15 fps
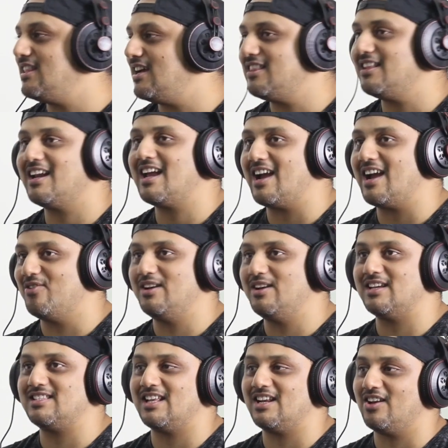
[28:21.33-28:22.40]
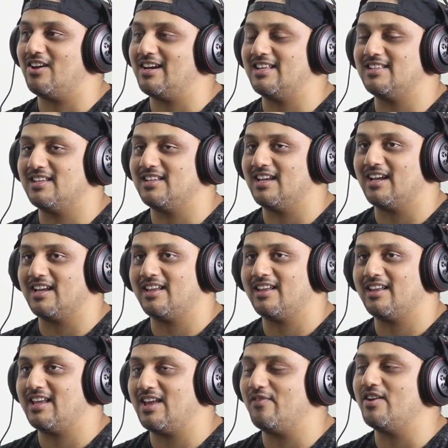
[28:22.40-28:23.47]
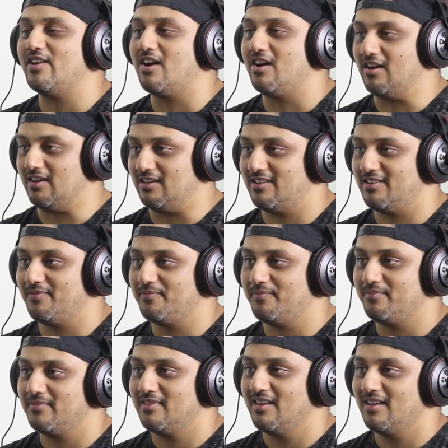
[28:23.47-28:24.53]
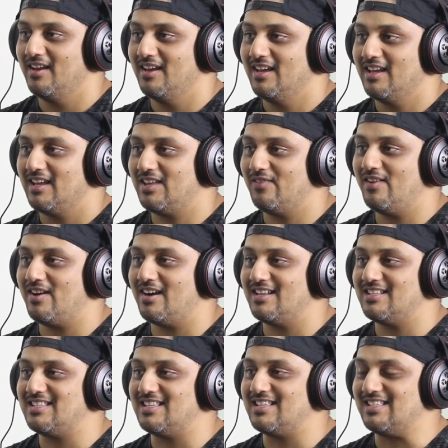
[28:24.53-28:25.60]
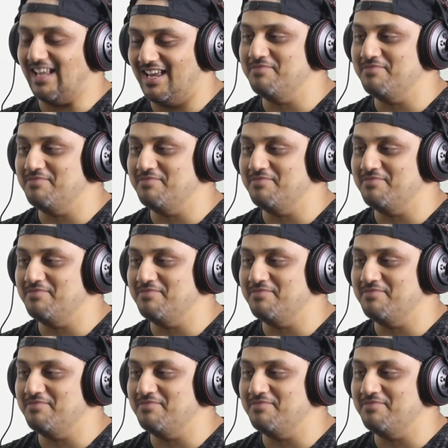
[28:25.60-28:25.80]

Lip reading: other guy who does that a lot is Kevin Hart. Kevin Hart is the same.